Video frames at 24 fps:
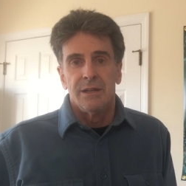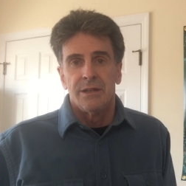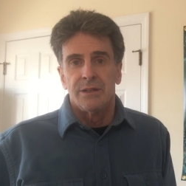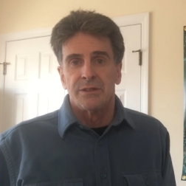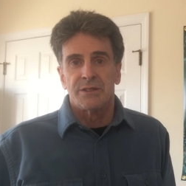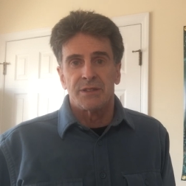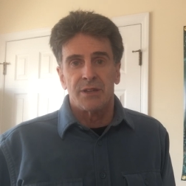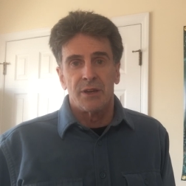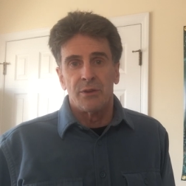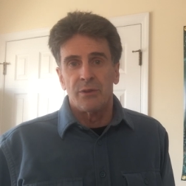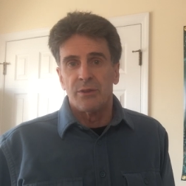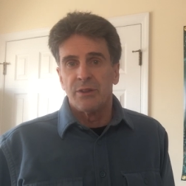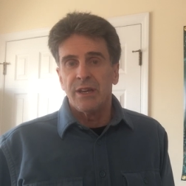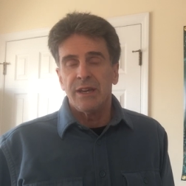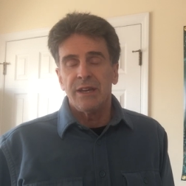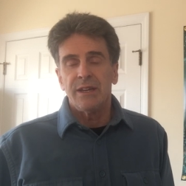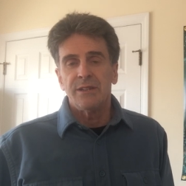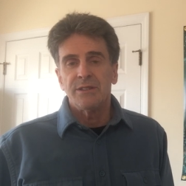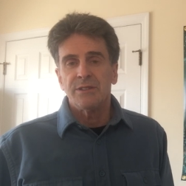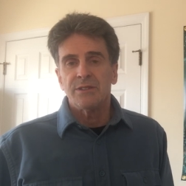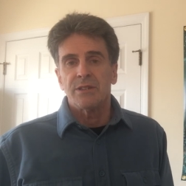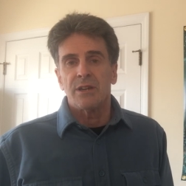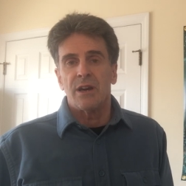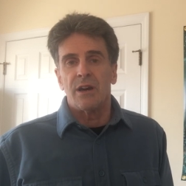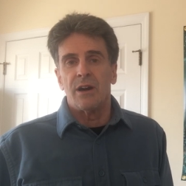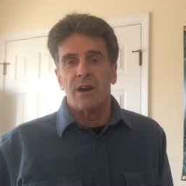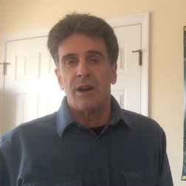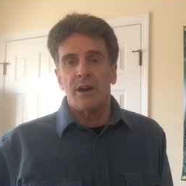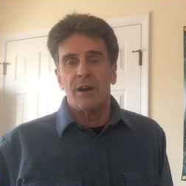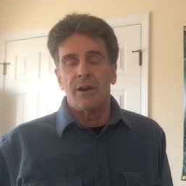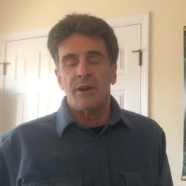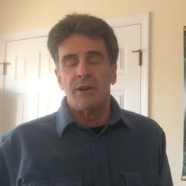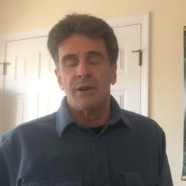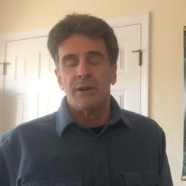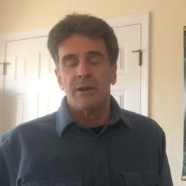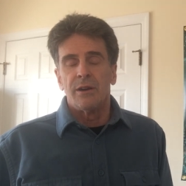So these
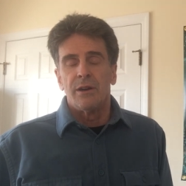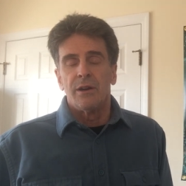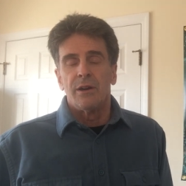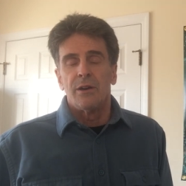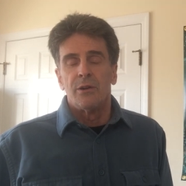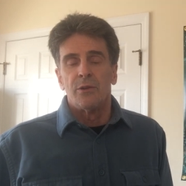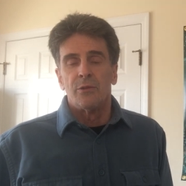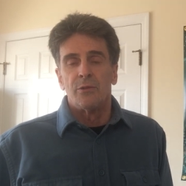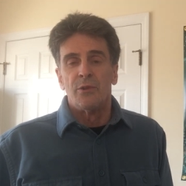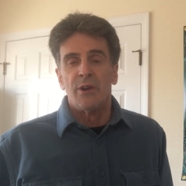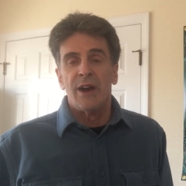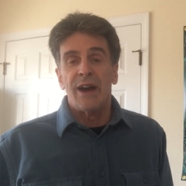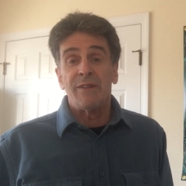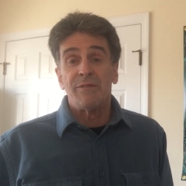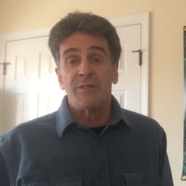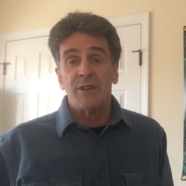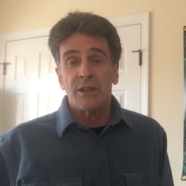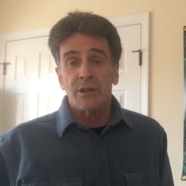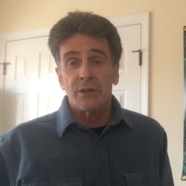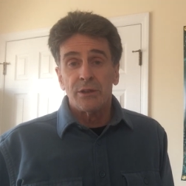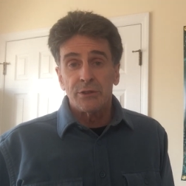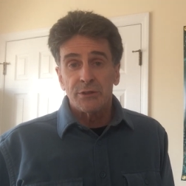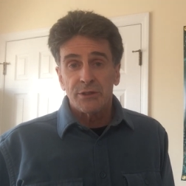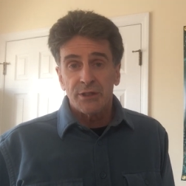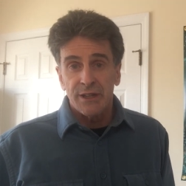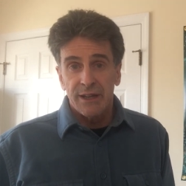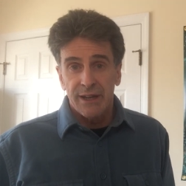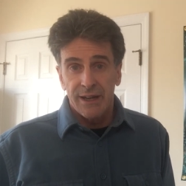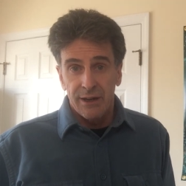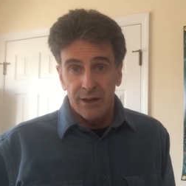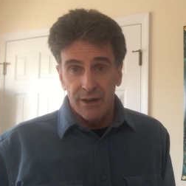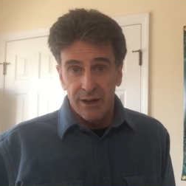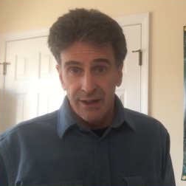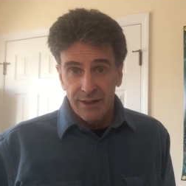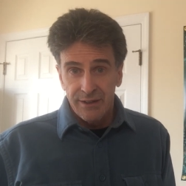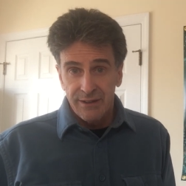are
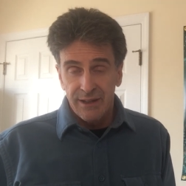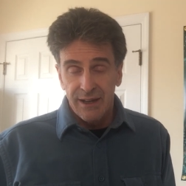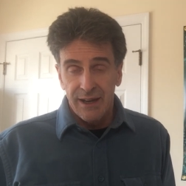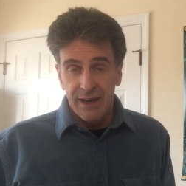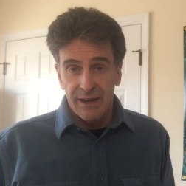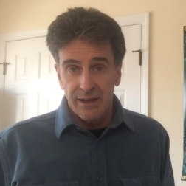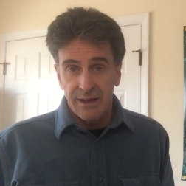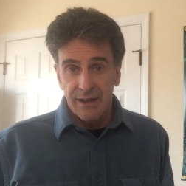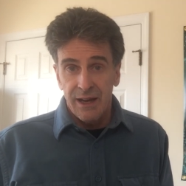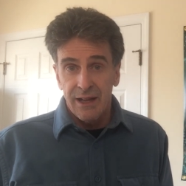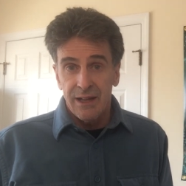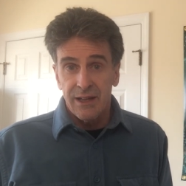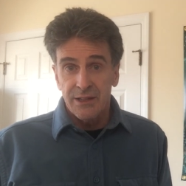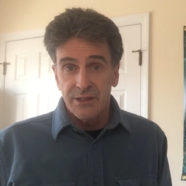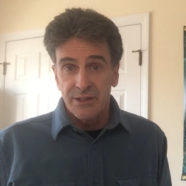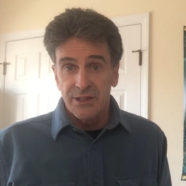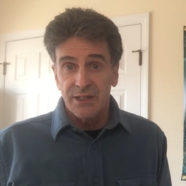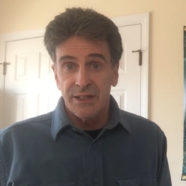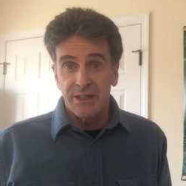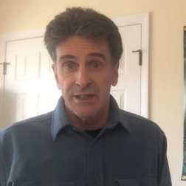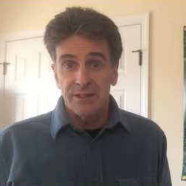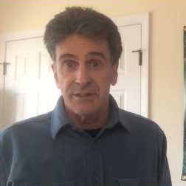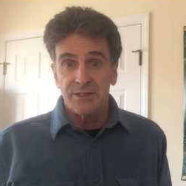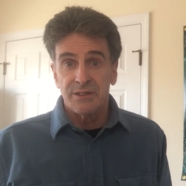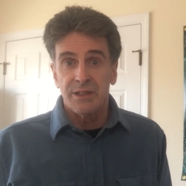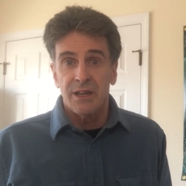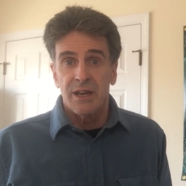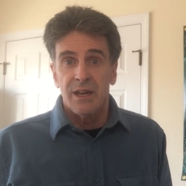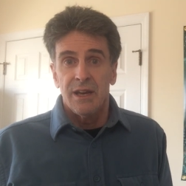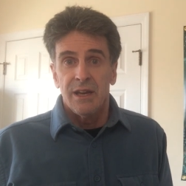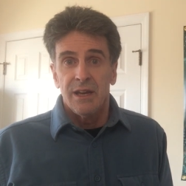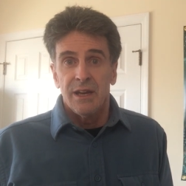revolutionary technologies